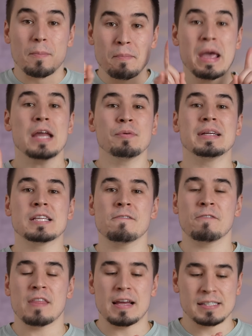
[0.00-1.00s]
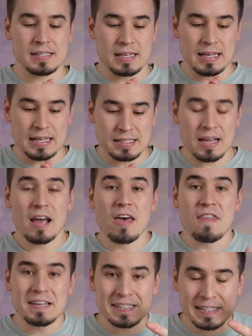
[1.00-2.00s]
The main reason for this is
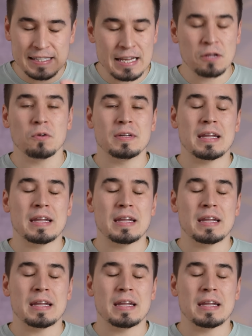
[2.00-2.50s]
the single